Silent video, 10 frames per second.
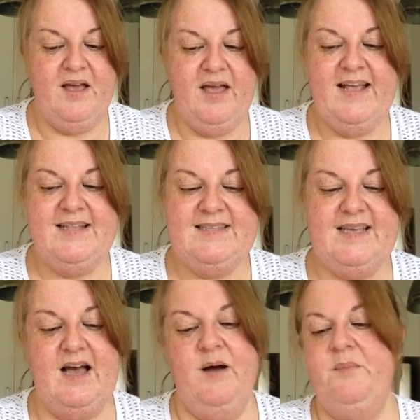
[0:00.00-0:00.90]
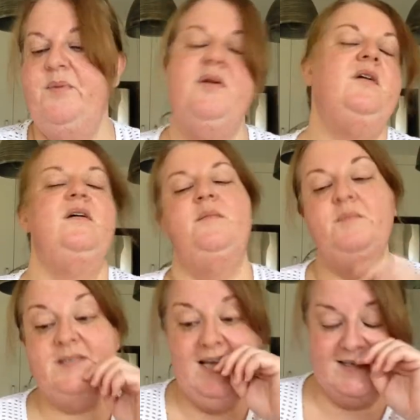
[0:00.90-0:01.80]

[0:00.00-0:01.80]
Heads up. So yeah,